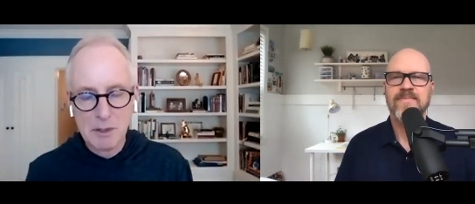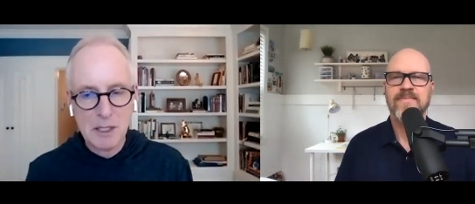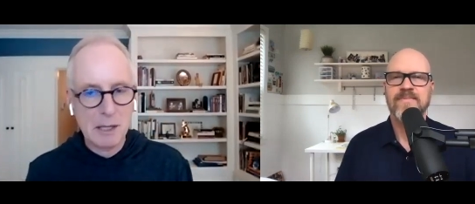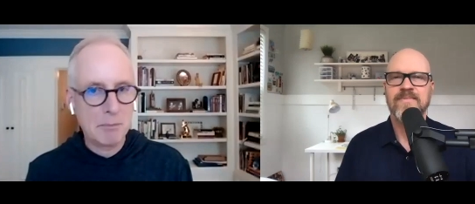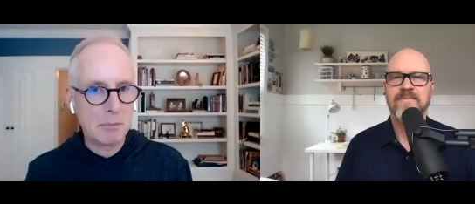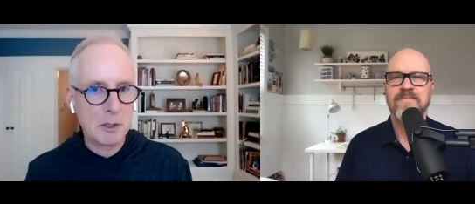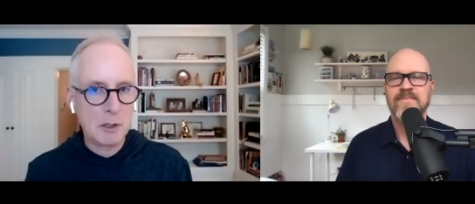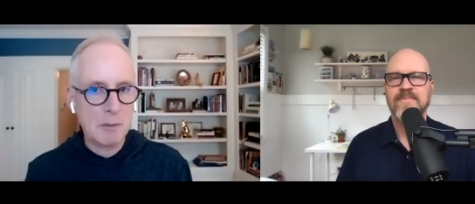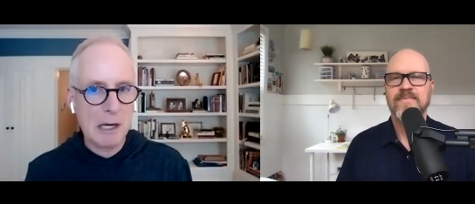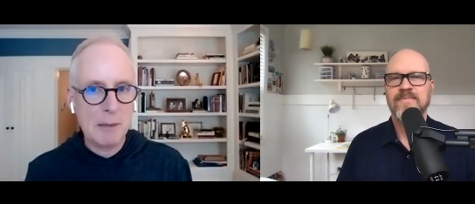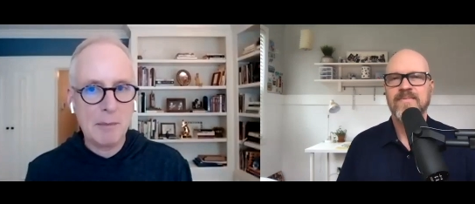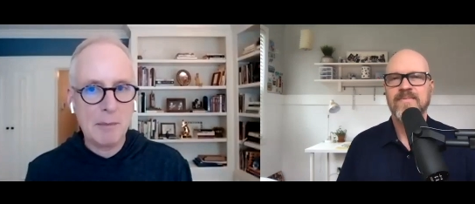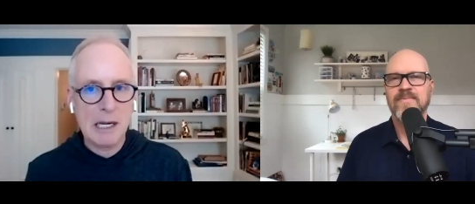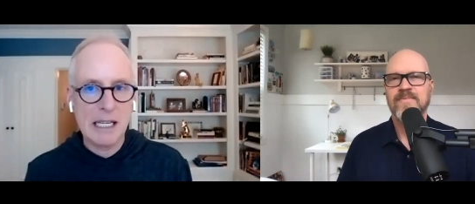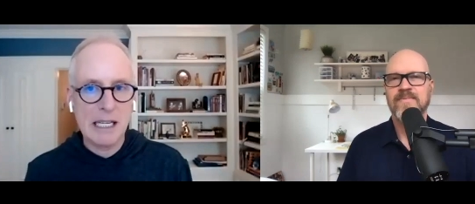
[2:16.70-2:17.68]
Speaker 1: that blew my
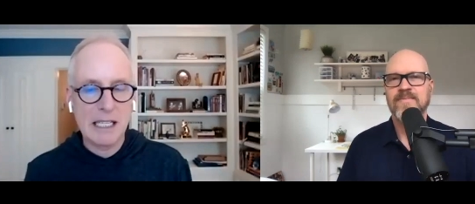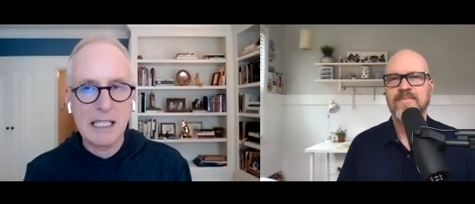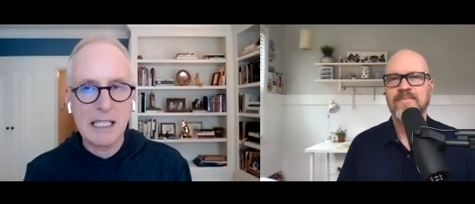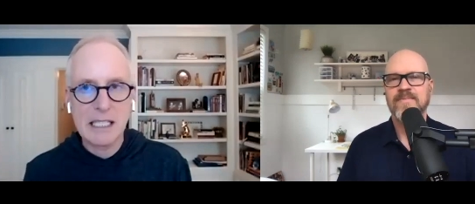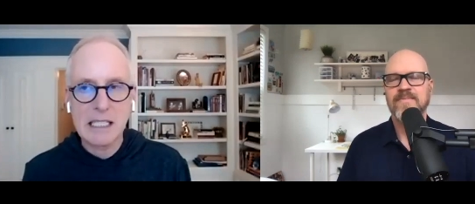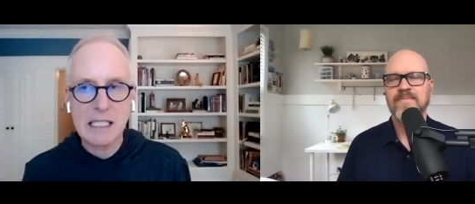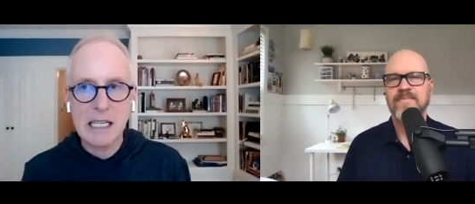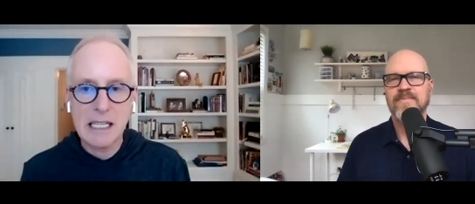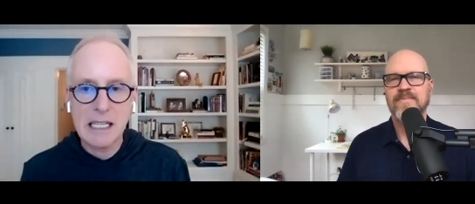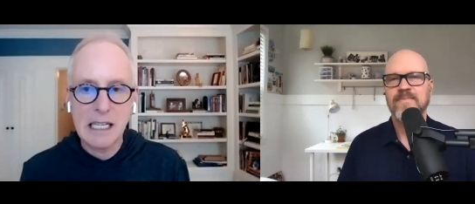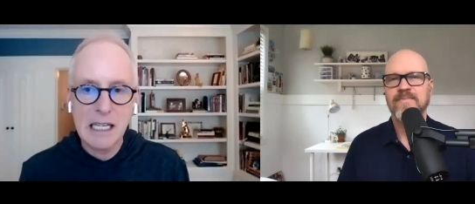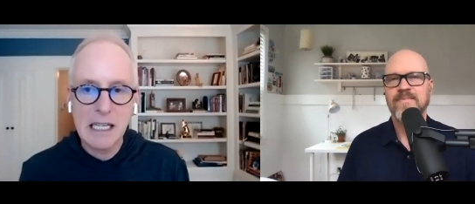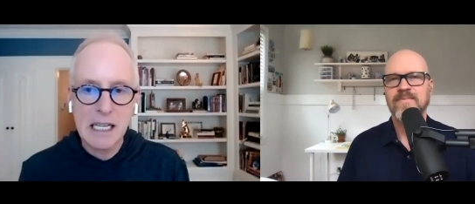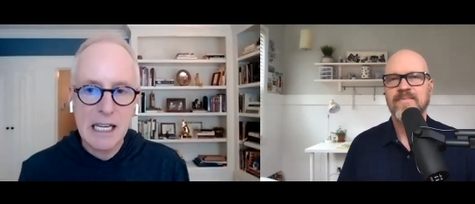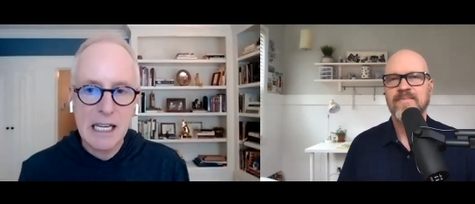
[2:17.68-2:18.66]
mind. He said,
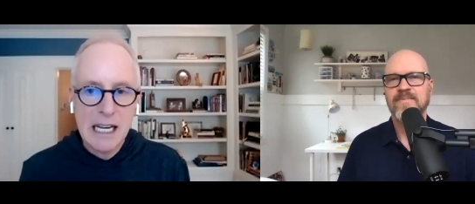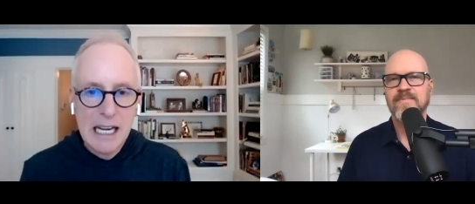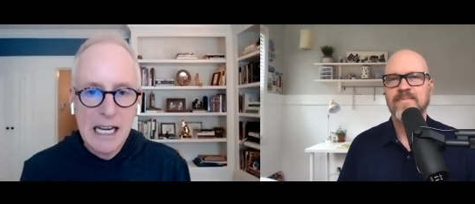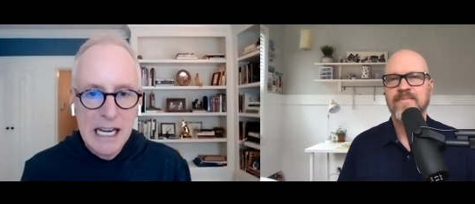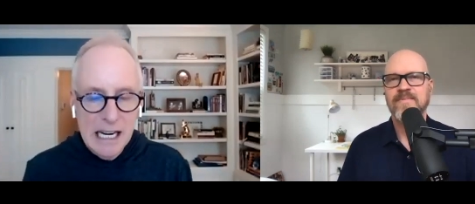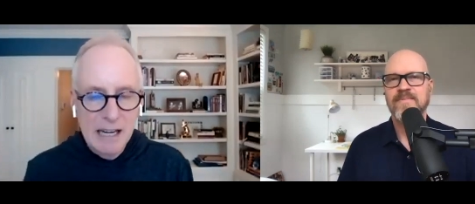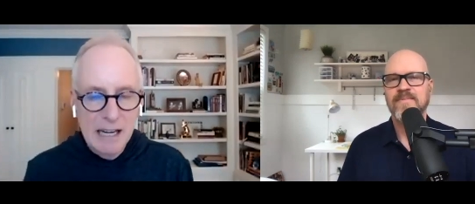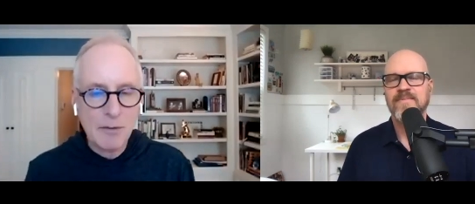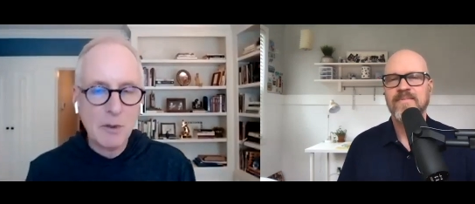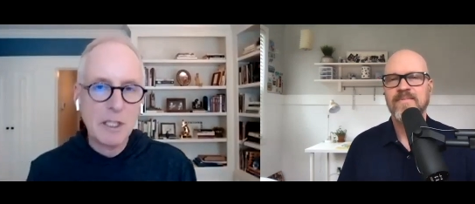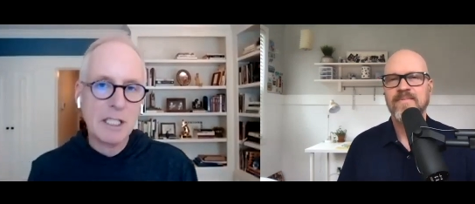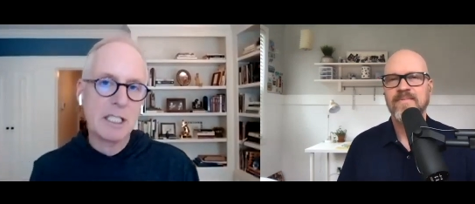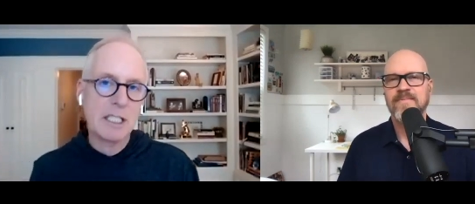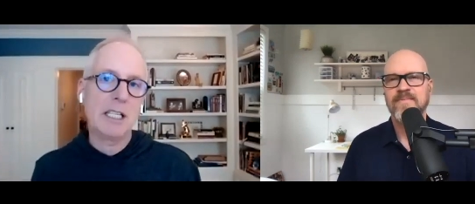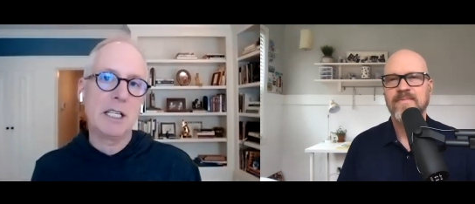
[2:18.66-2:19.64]
every
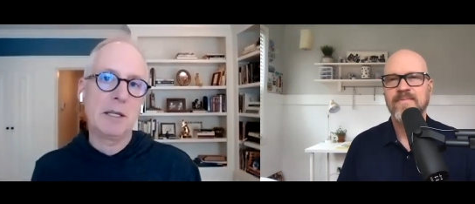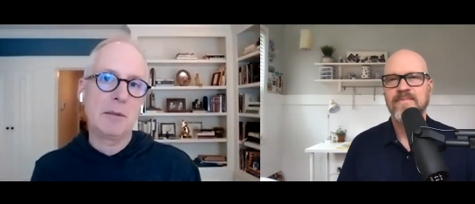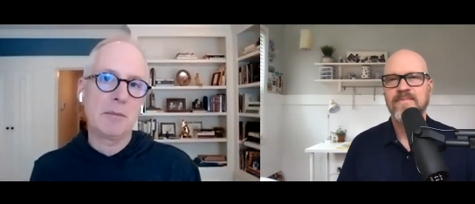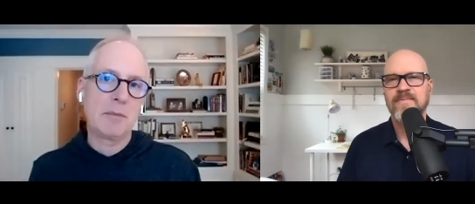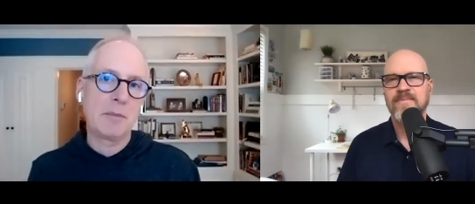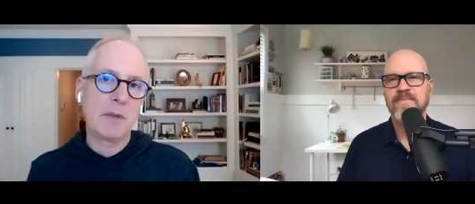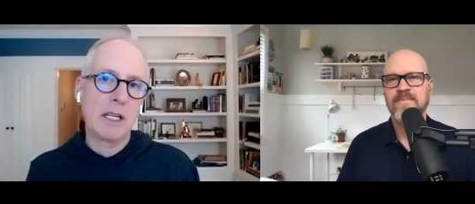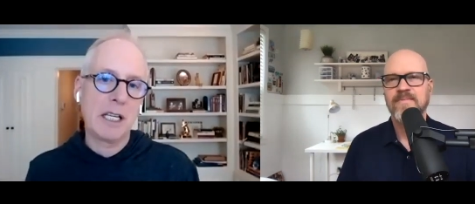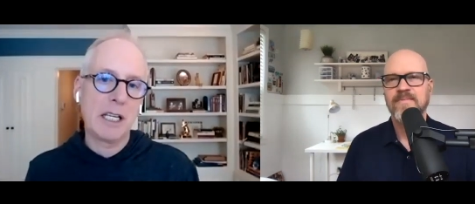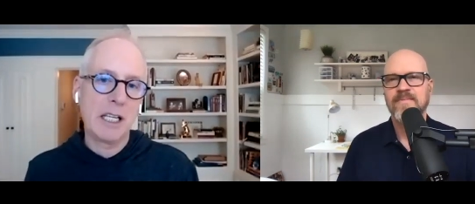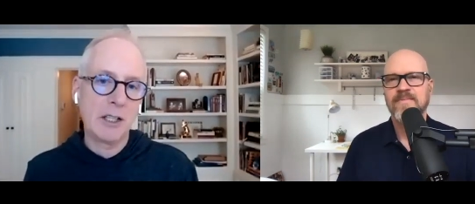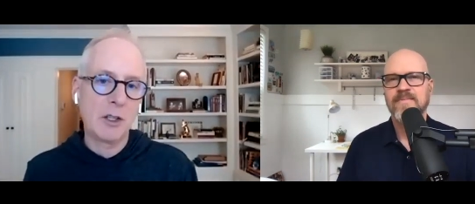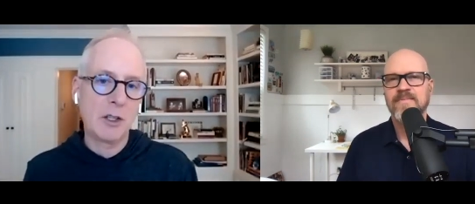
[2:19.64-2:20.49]
team in the